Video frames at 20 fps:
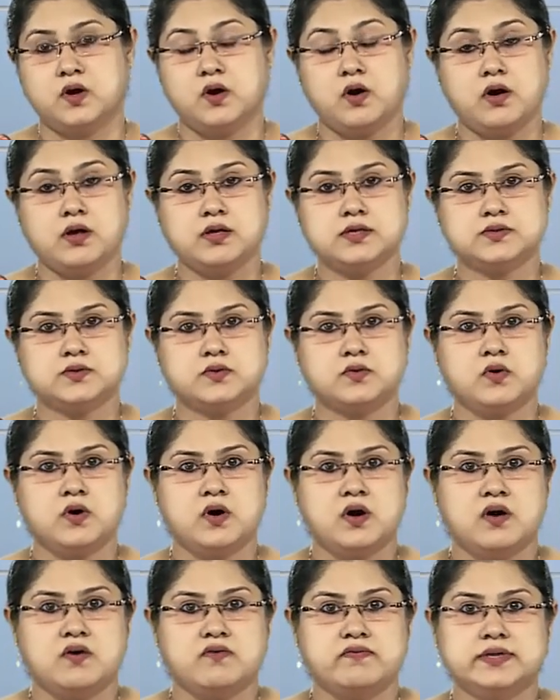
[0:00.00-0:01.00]
Also,
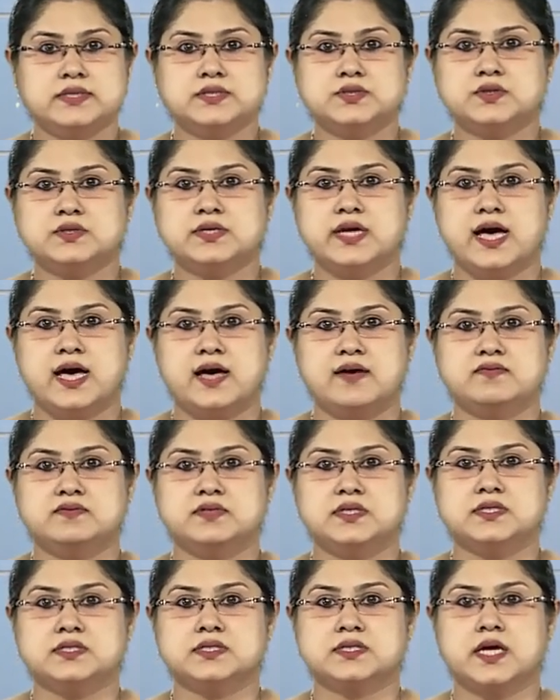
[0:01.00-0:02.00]
one should have
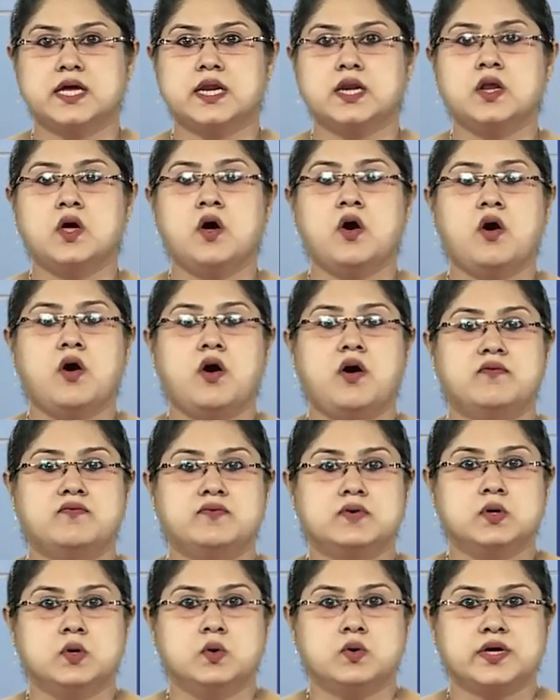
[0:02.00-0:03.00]
the skill of
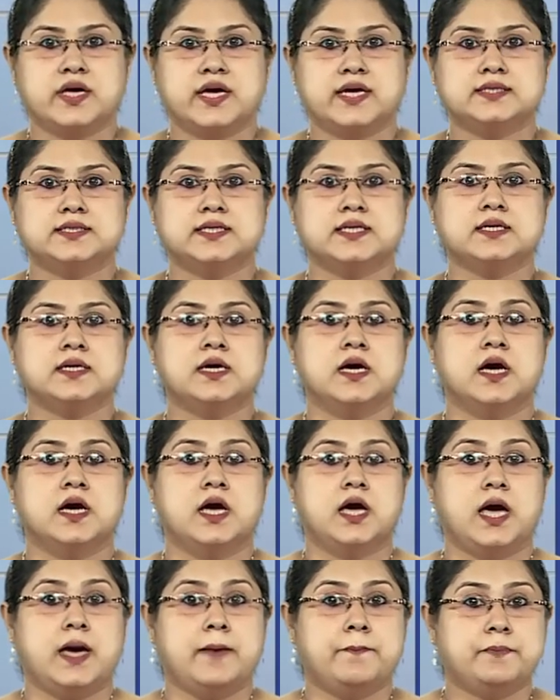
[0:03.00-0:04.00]
locating
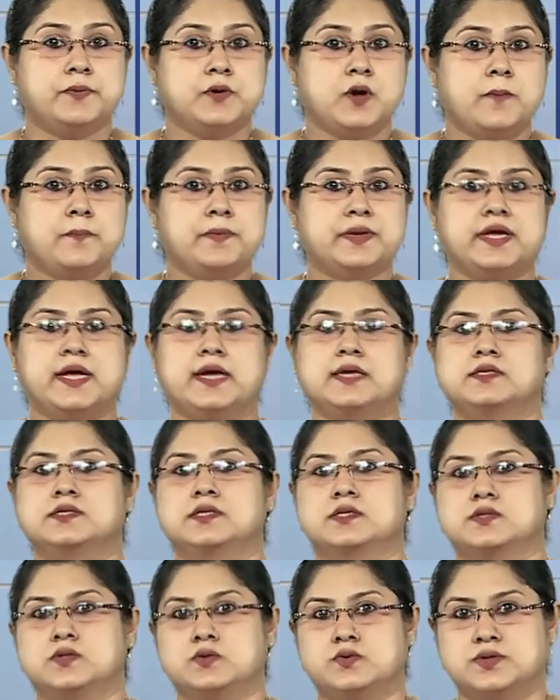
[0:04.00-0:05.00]
appropriate
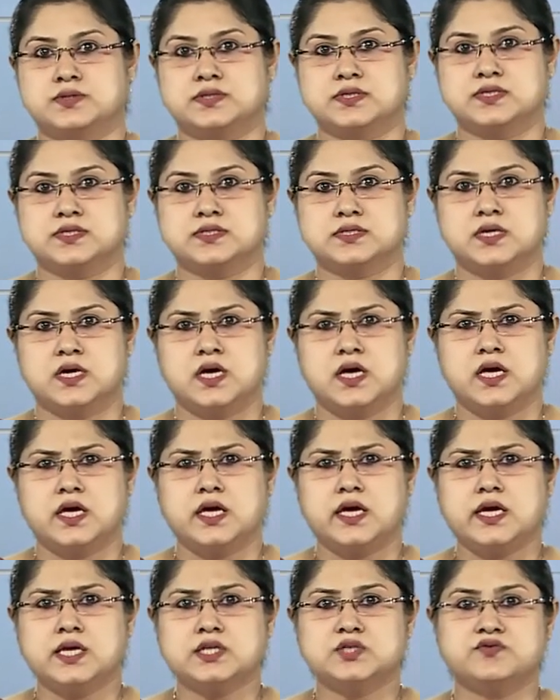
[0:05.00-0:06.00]
resources.
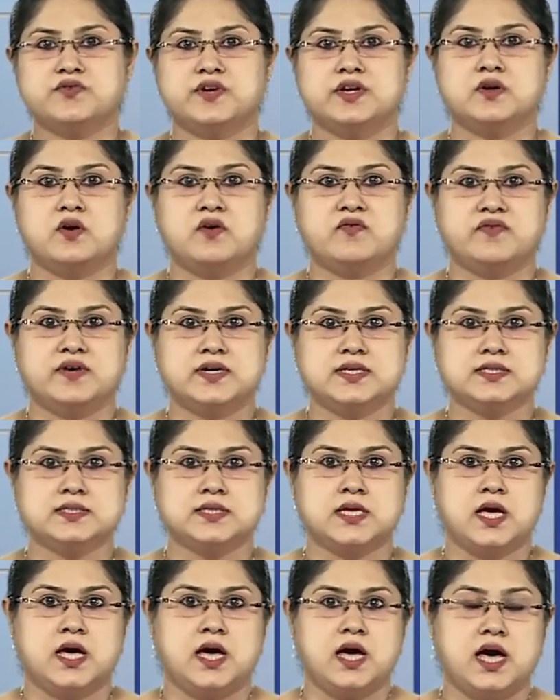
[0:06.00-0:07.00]
Each one of us
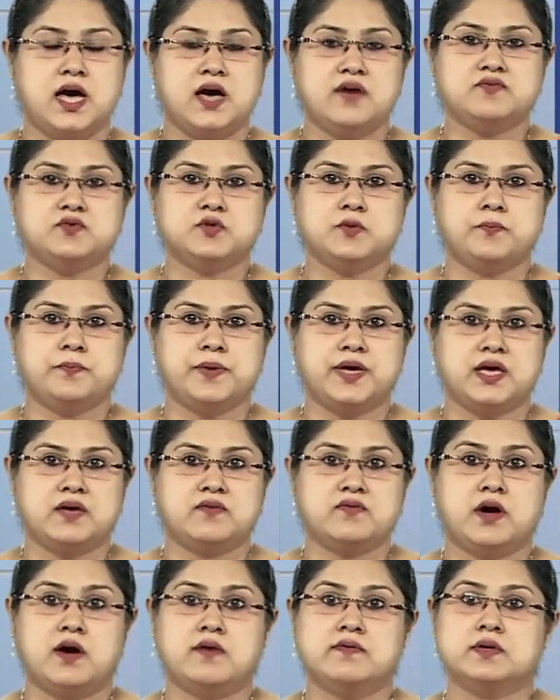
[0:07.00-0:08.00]
have to
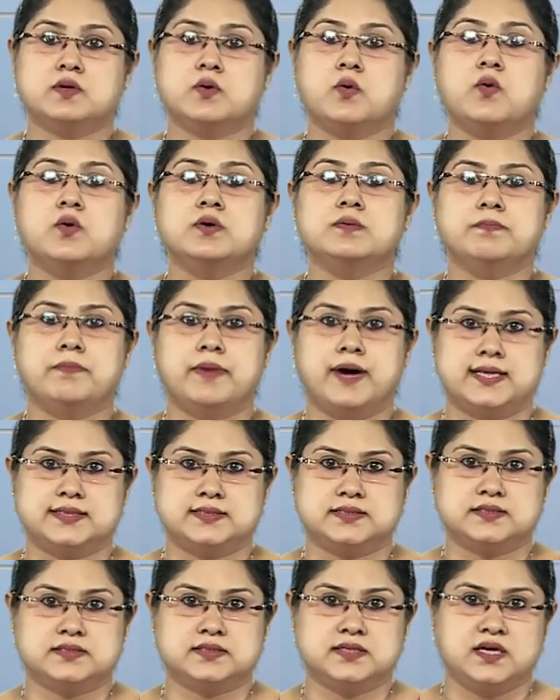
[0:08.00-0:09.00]
pave our own
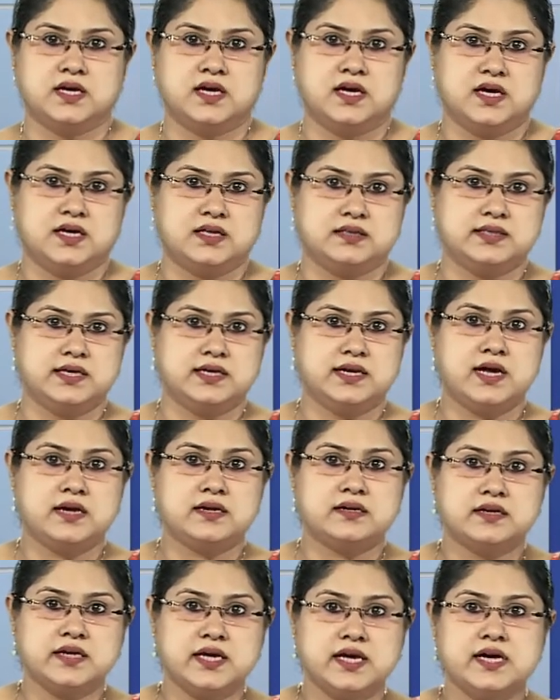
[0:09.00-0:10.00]
paths. There are
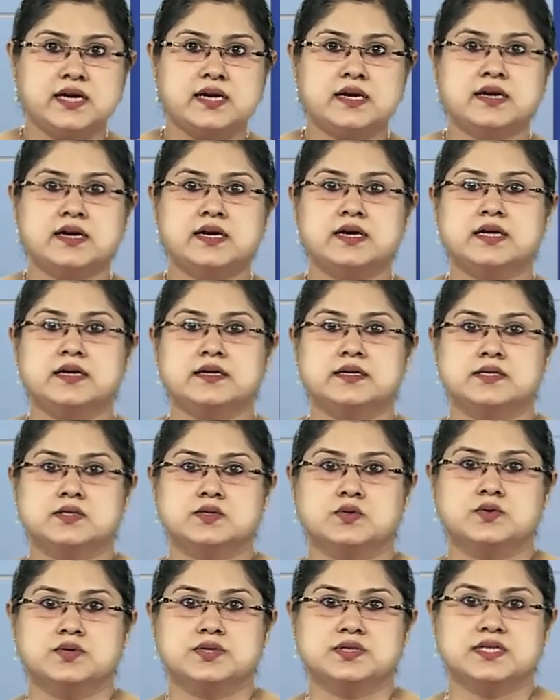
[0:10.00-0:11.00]
rare learning
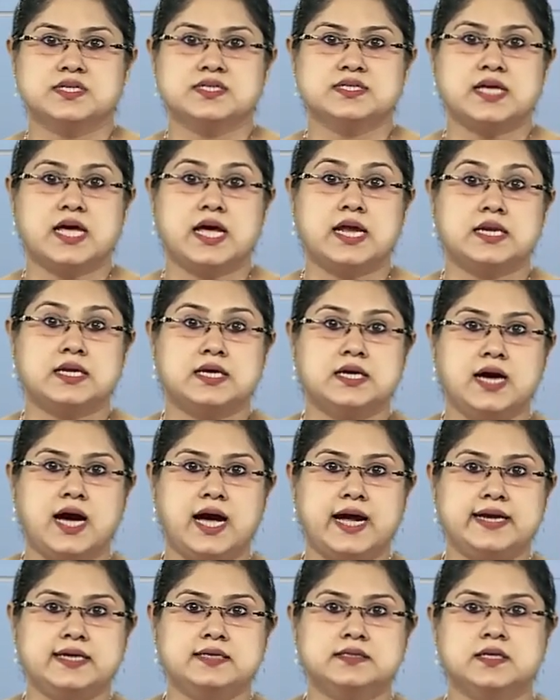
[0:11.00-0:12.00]
resources and
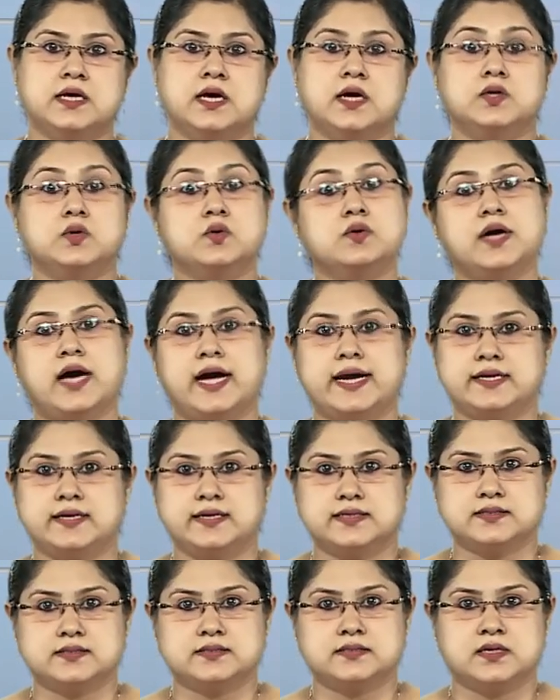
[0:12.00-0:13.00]
guides to guide
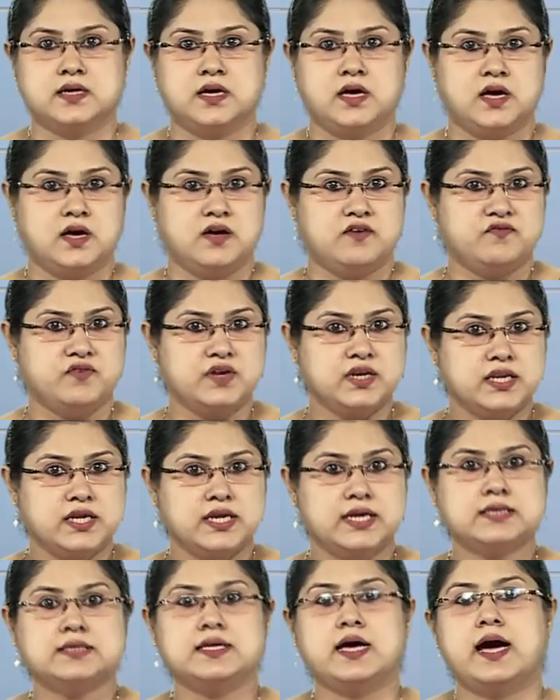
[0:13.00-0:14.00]
us. We
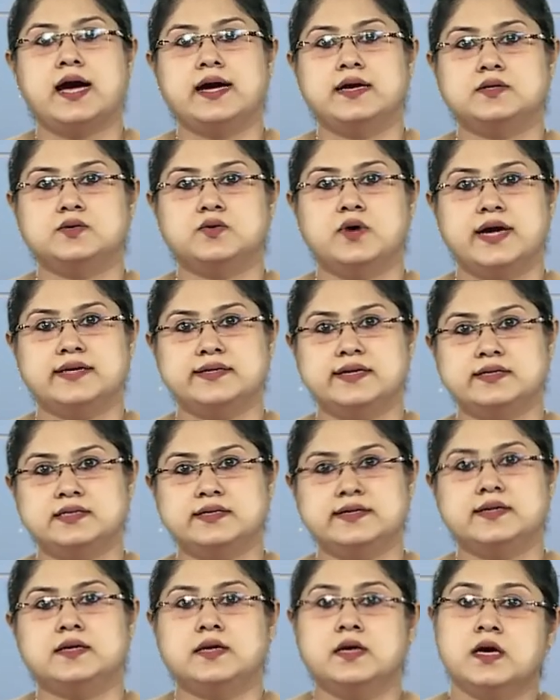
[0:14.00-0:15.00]
need to
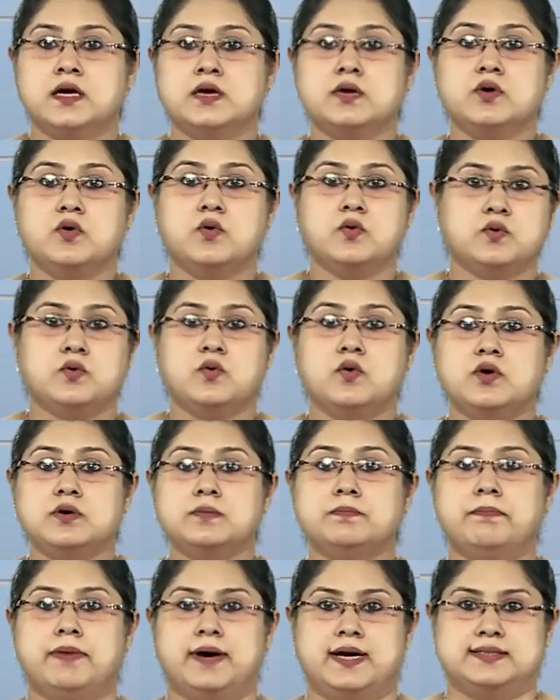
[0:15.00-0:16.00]
identify our
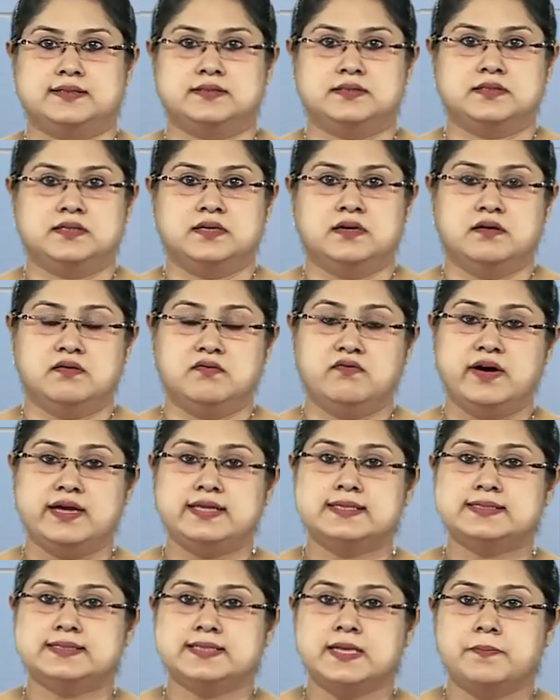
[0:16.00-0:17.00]
own paths
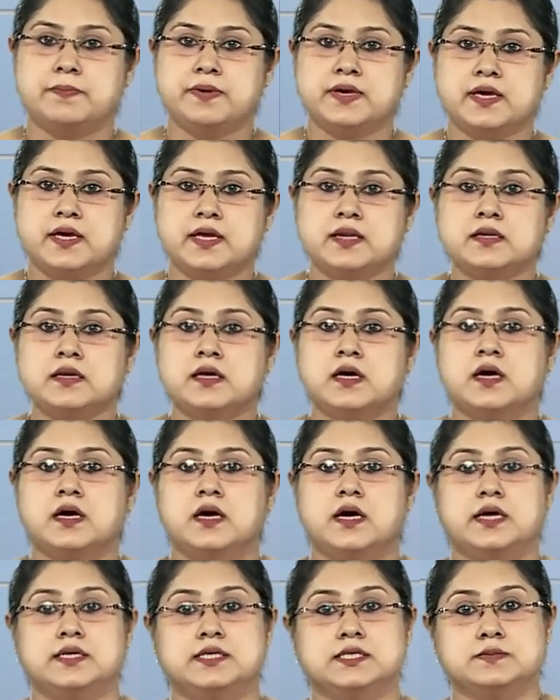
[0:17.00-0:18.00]
while stepping in
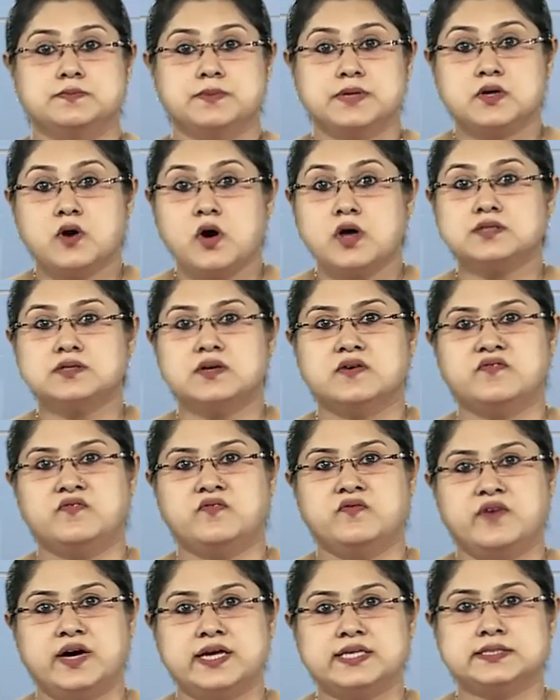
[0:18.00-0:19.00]
it is because of
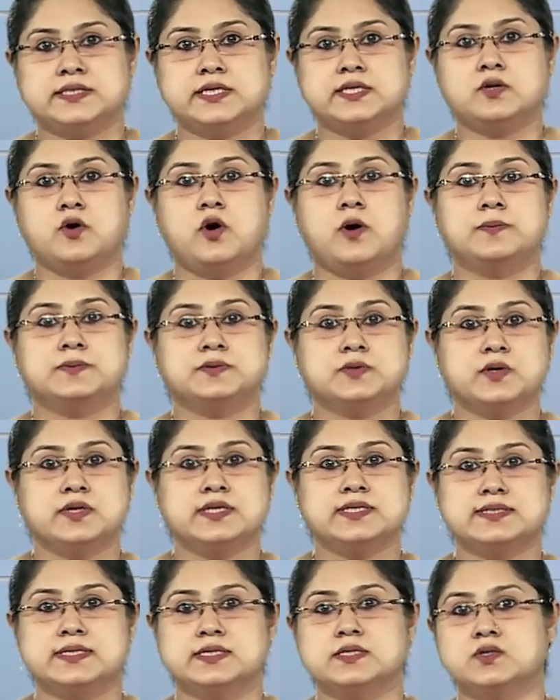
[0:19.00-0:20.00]
faster
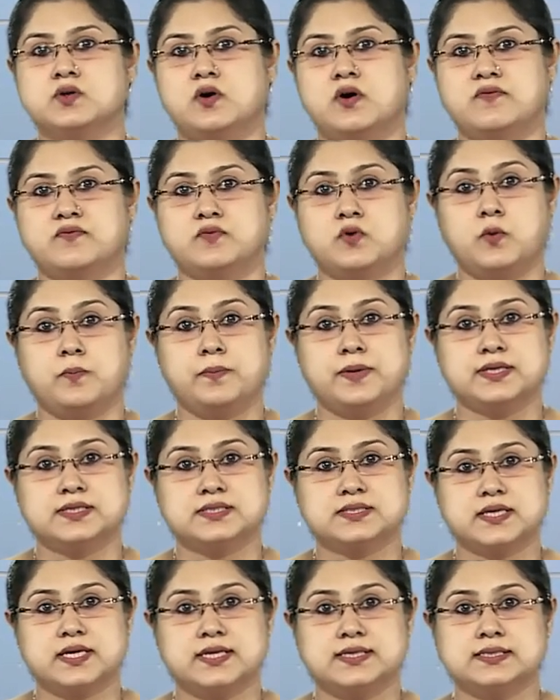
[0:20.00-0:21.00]
obsolescence of coping
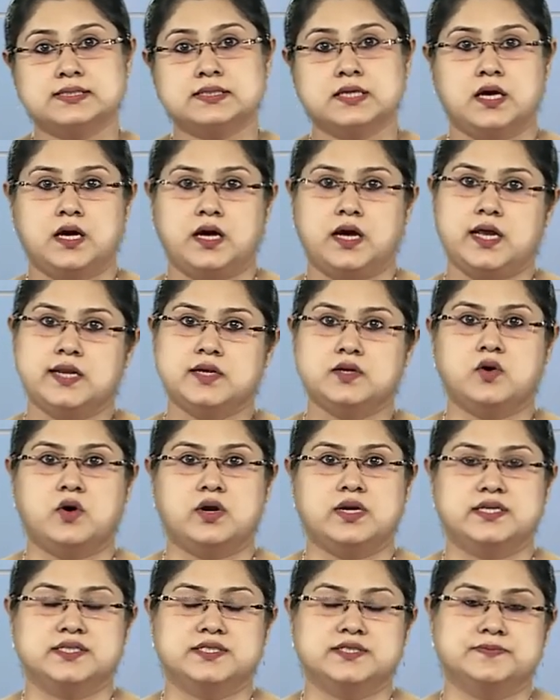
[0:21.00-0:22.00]
skills and
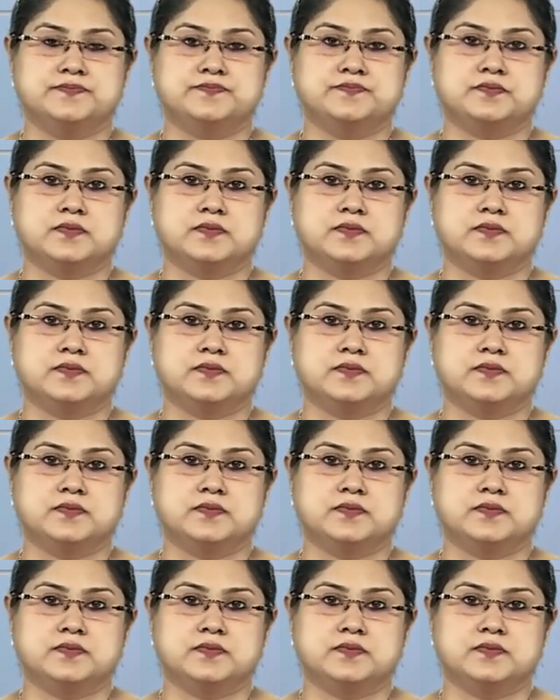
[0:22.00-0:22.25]
knowledge.